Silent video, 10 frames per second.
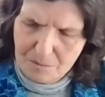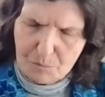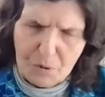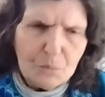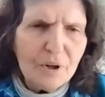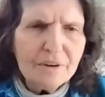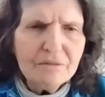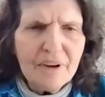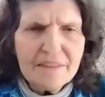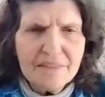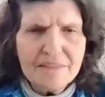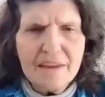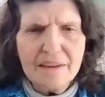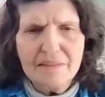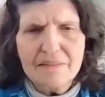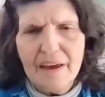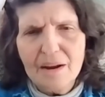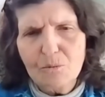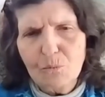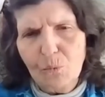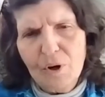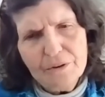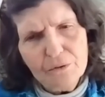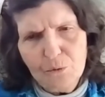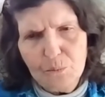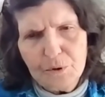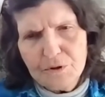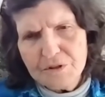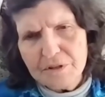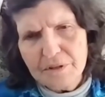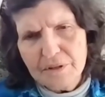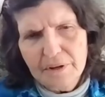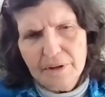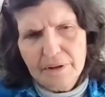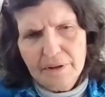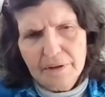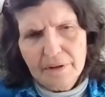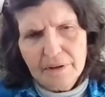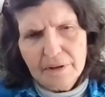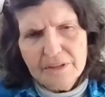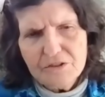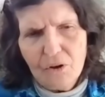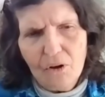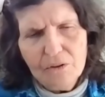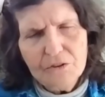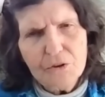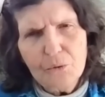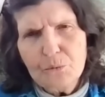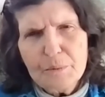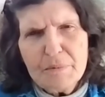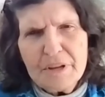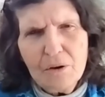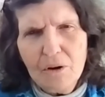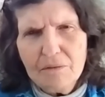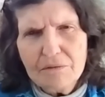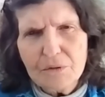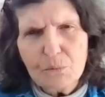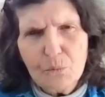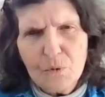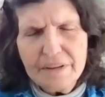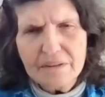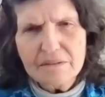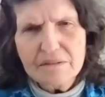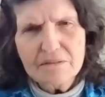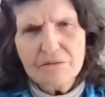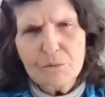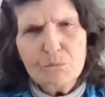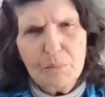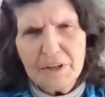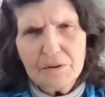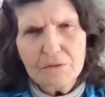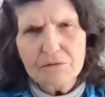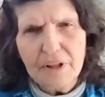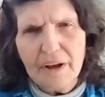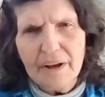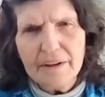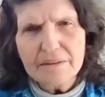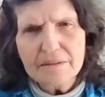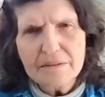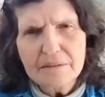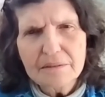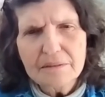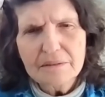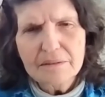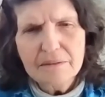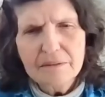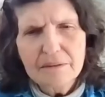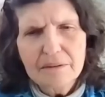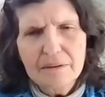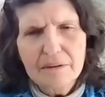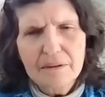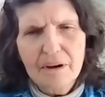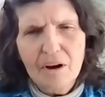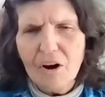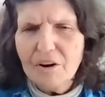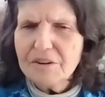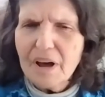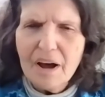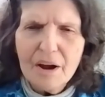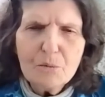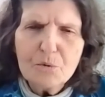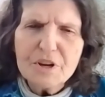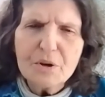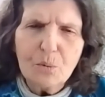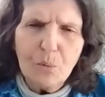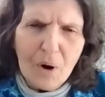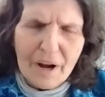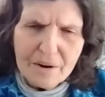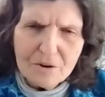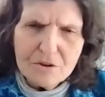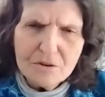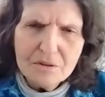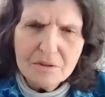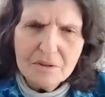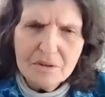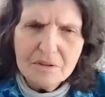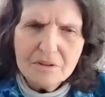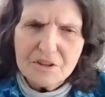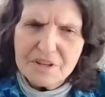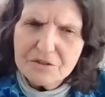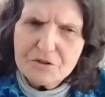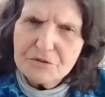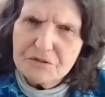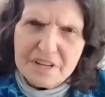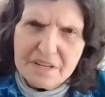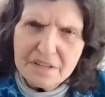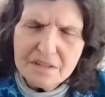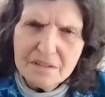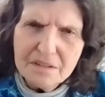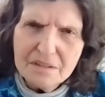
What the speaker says: But what if I think that wonderful person is also ripping off the wings from butterflies? Aren't I required to intervene?